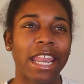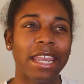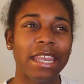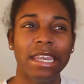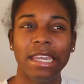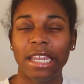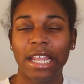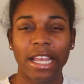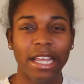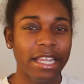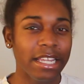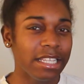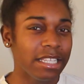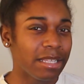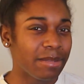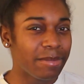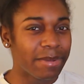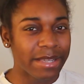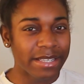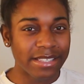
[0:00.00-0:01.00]
not in
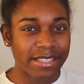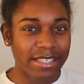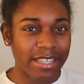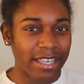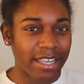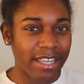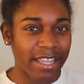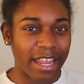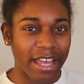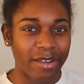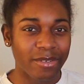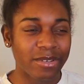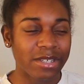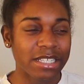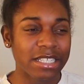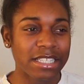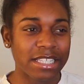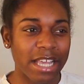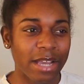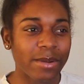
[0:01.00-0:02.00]
the best day. I
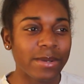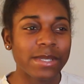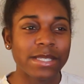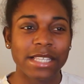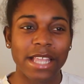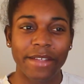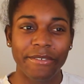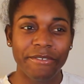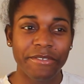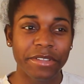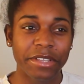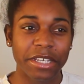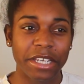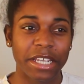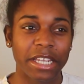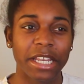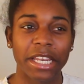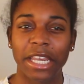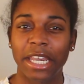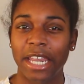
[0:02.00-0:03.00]
was
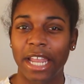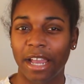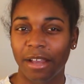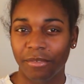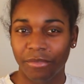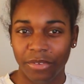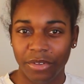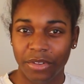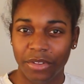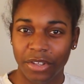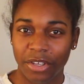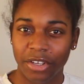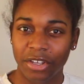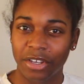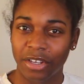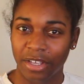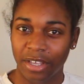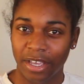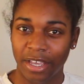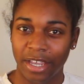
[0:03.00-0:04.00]
definitely not feeling
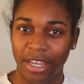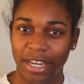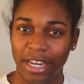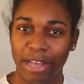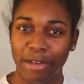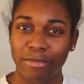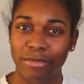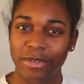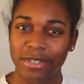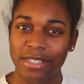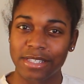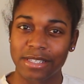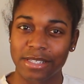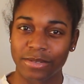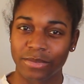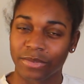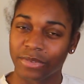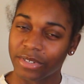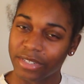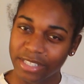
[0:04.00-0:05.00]
good. I was
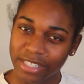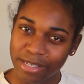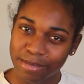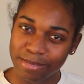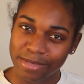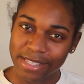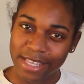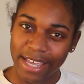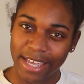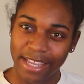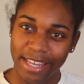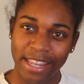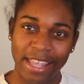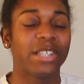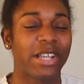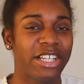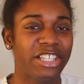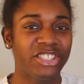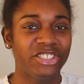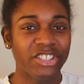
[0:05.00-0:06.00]
really upset.
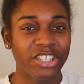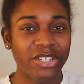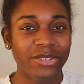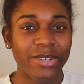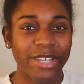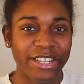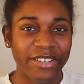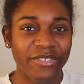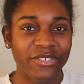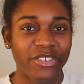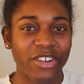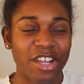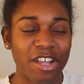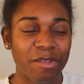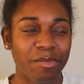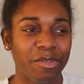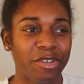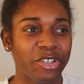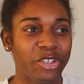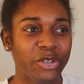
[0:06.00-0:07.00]
So I strayed away
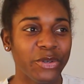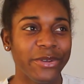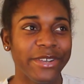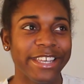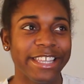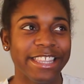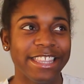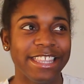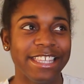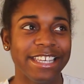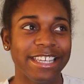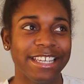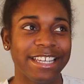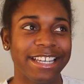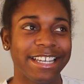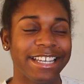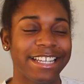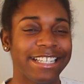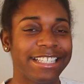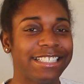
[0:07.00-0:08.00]
from doing
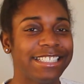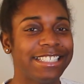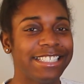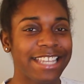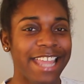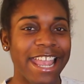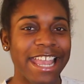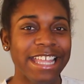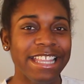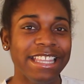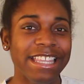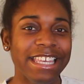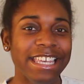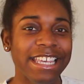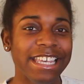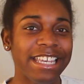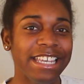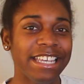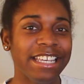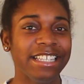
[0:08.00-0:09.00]
the
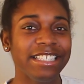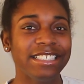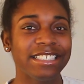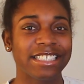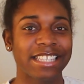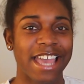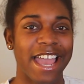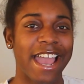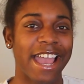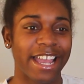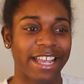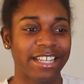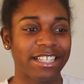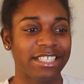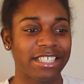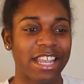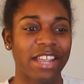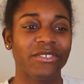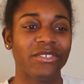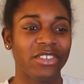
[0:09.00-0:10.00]
daily /
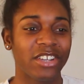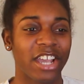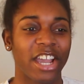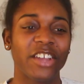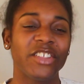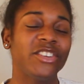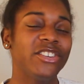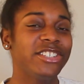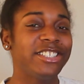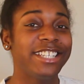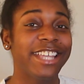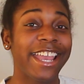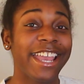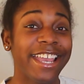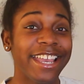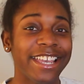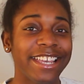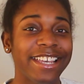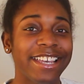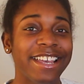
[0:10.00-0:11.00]
every other
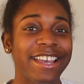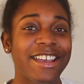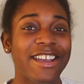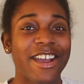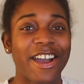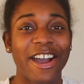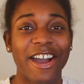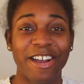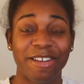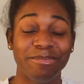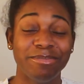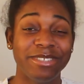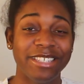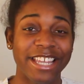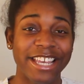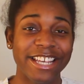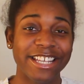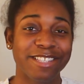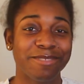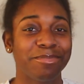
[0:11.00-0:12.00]
day
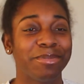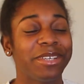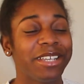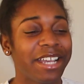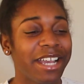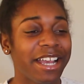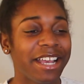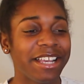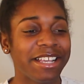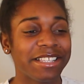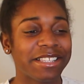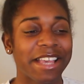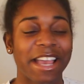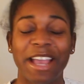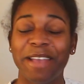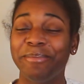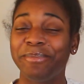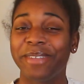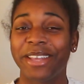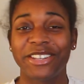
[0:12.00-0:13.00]
updates because
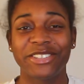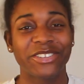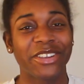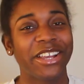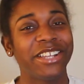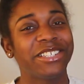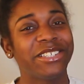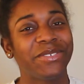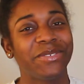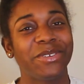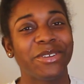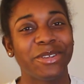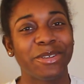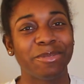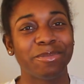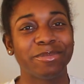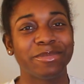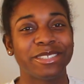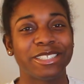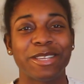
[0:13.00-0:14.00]
I'm not trying to
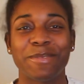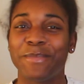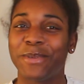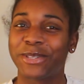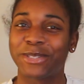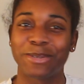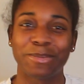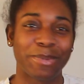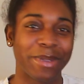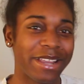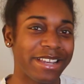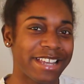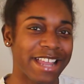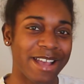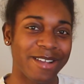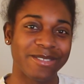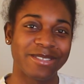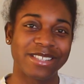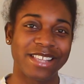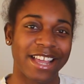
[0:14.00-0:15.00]
film some mental
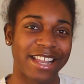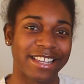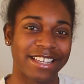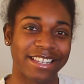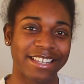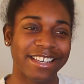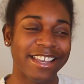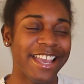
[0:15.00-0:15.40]
breakdowns, honey.